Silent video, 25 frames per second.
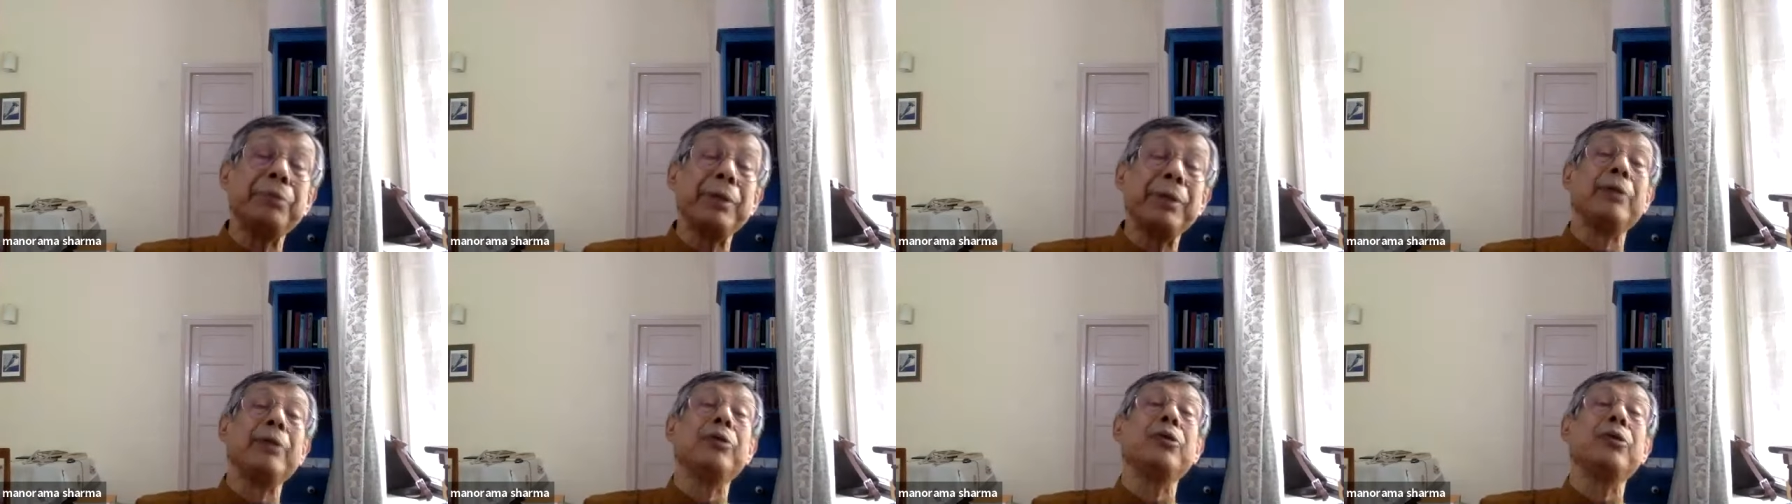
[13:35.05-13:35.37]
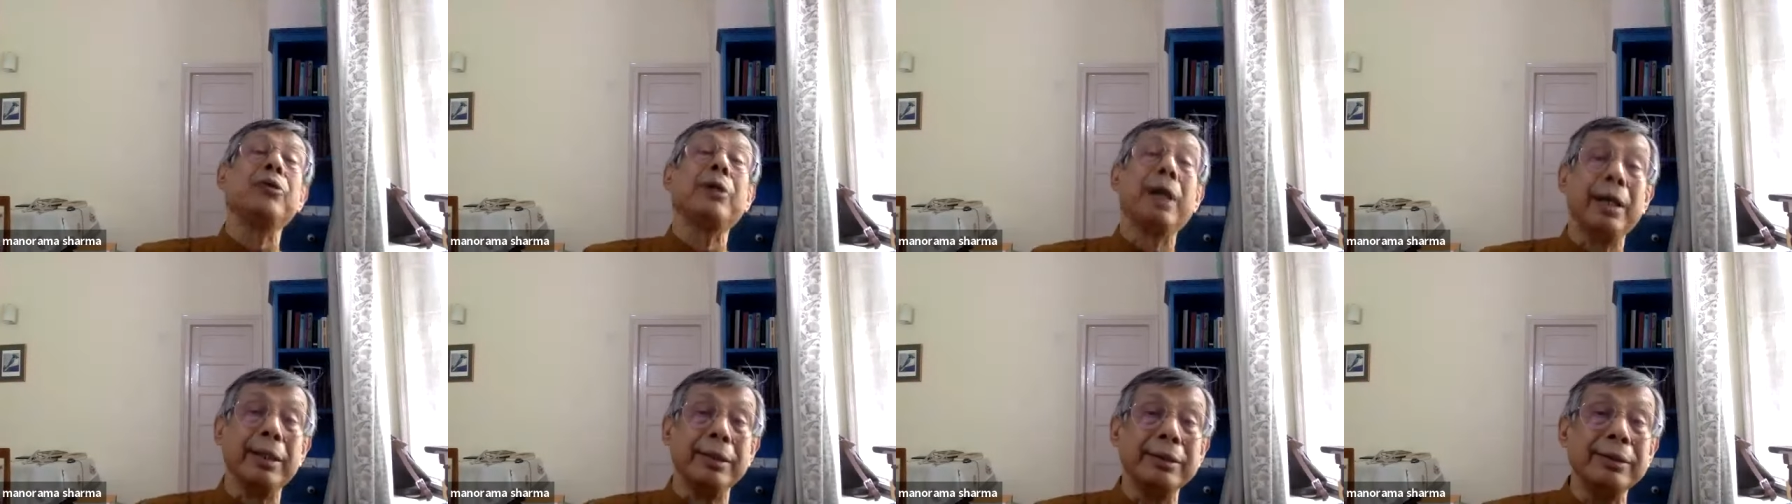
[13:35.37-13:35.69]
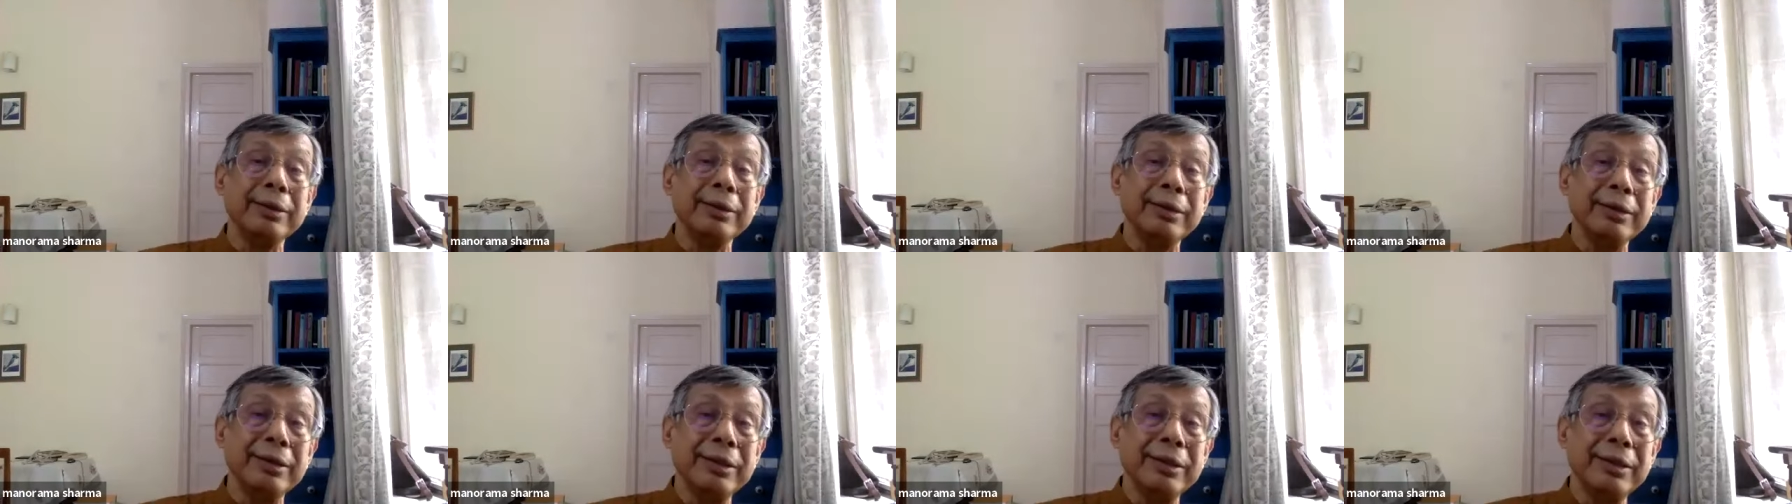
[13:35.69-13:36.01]
Pelukhan
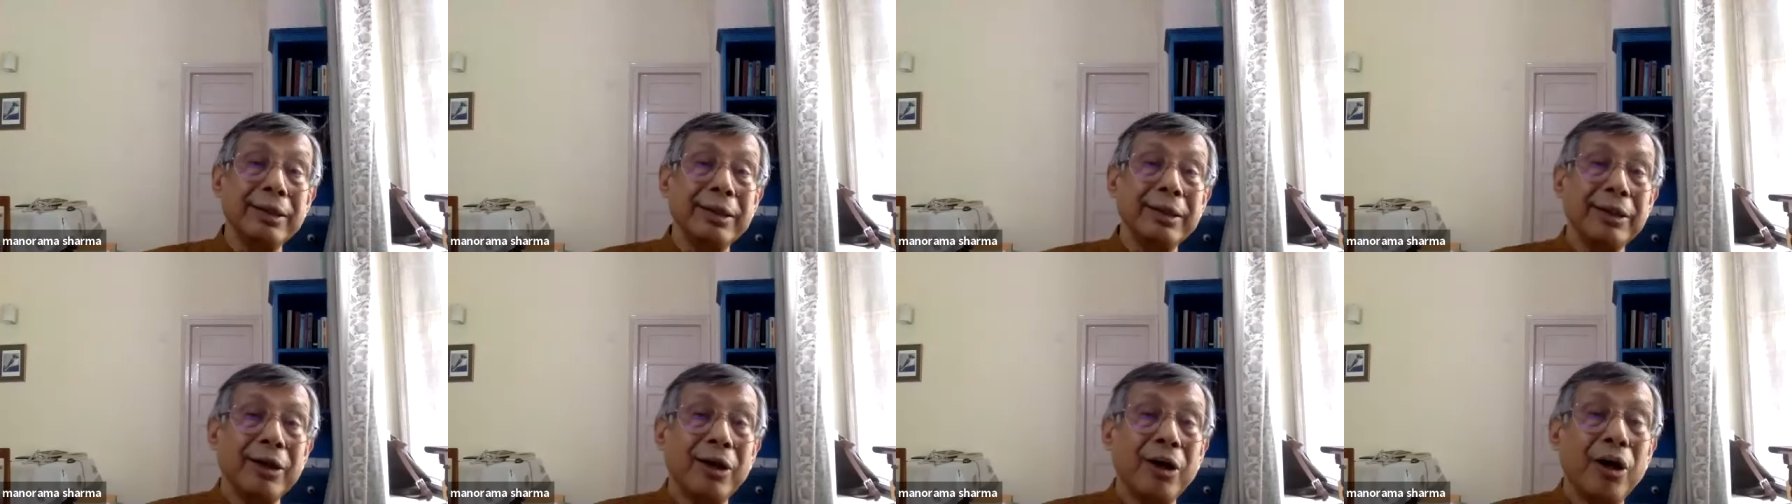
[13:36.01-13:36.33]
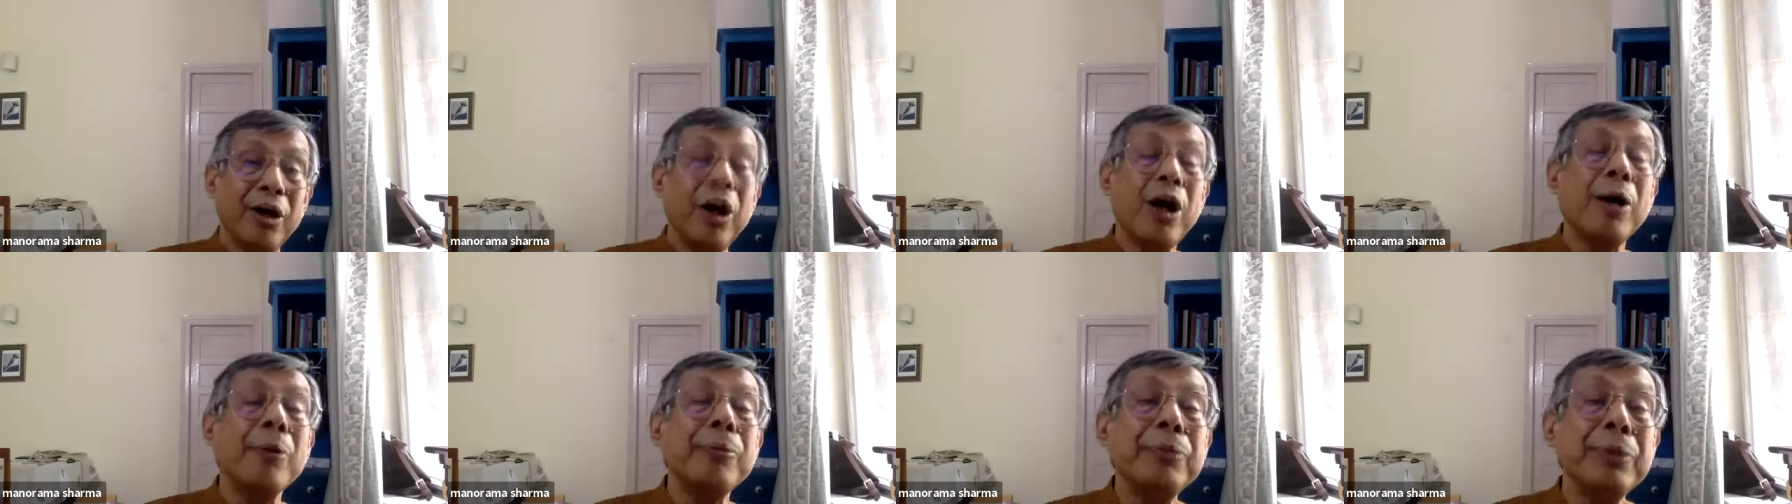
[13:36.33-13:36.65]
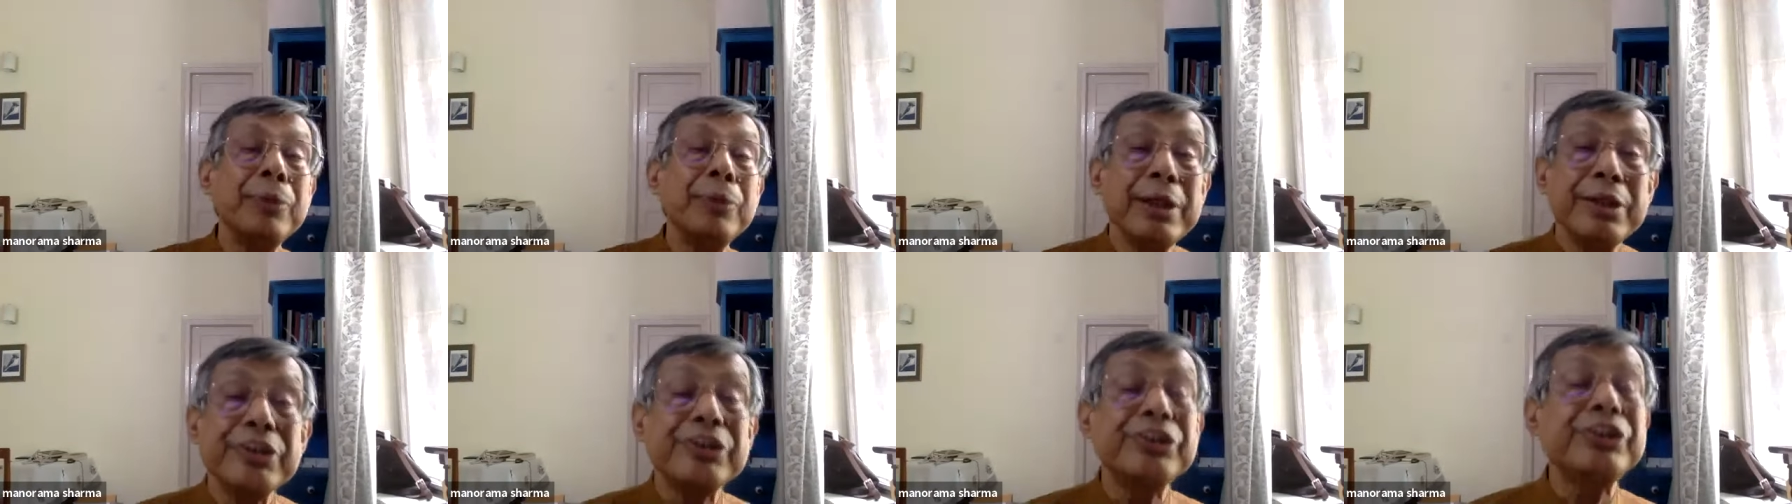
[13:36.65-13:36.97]

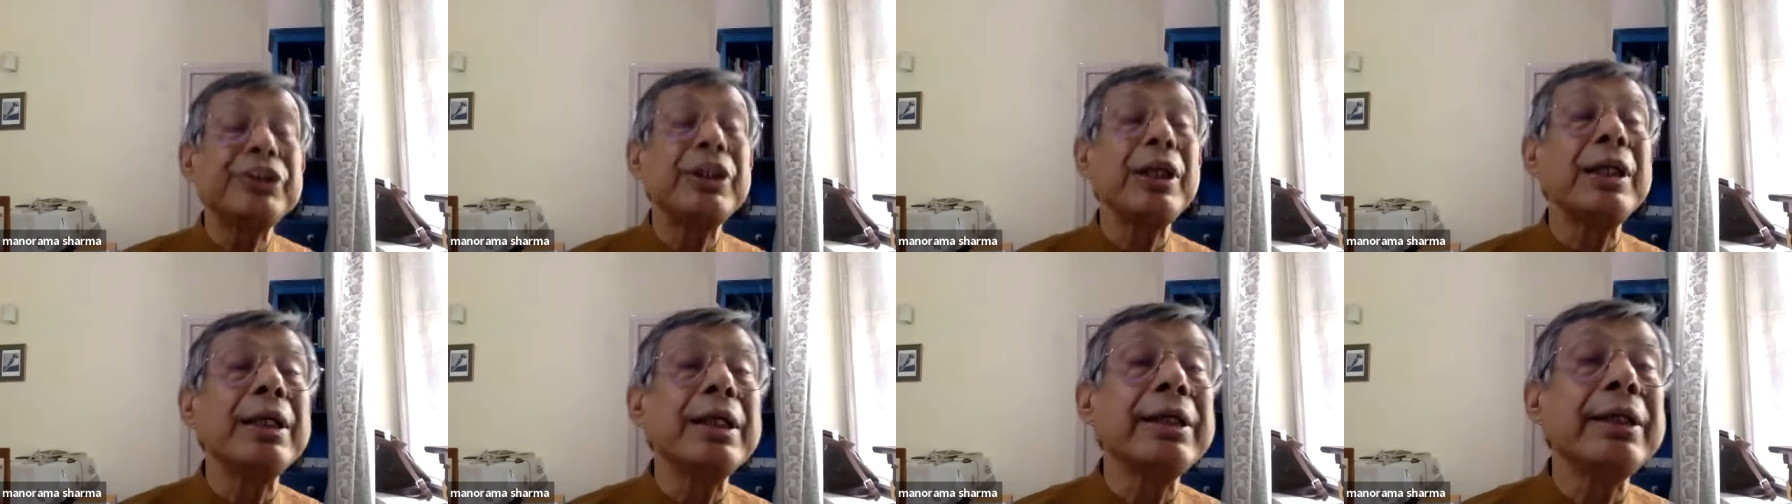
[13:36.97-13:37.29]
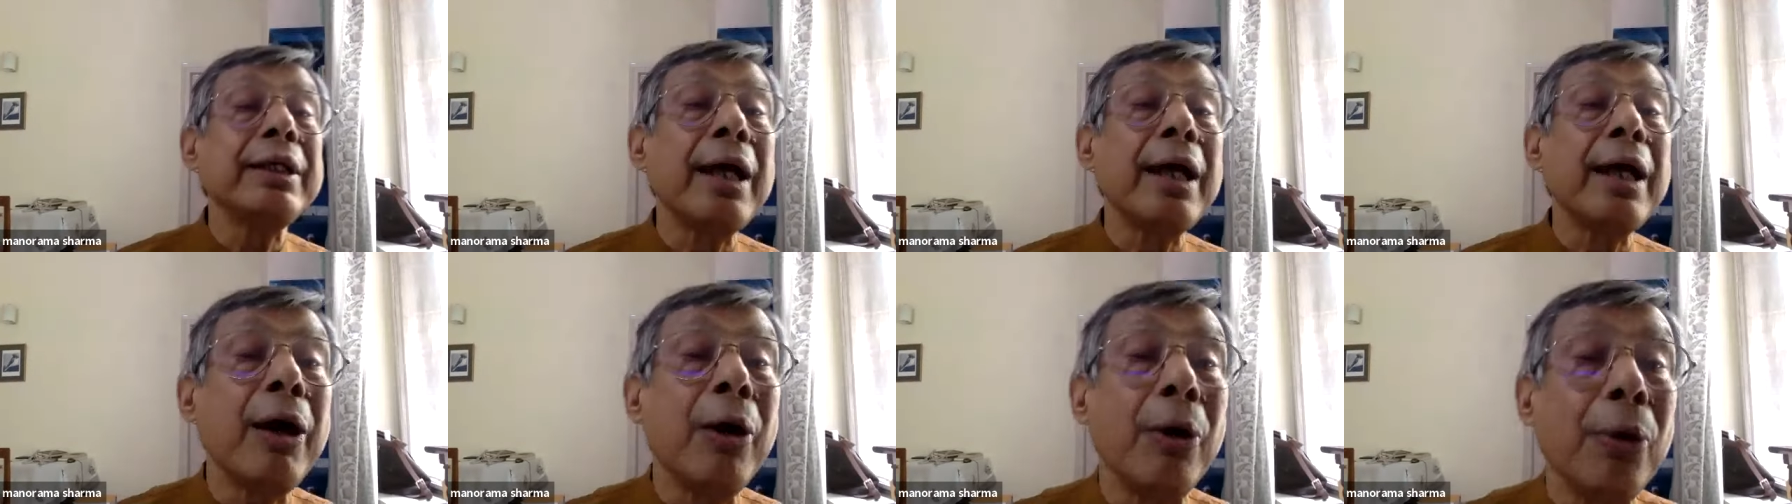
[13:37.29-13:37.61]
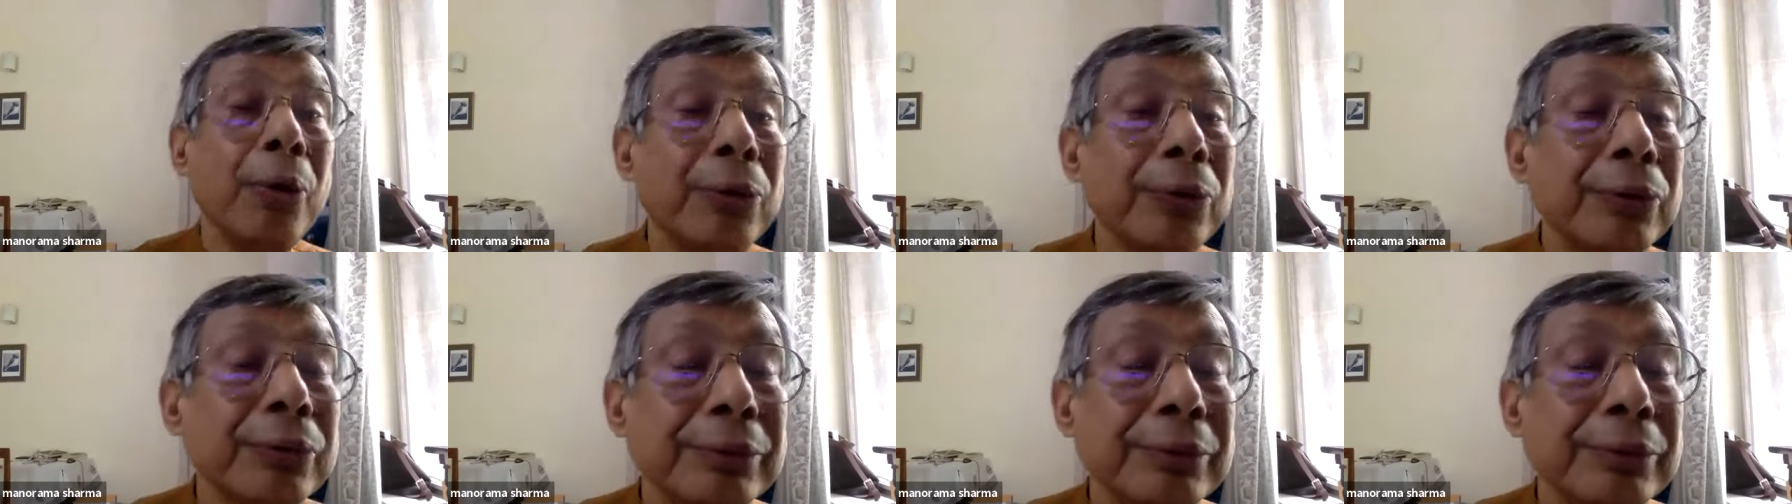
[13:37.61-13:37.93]
of stealing cow.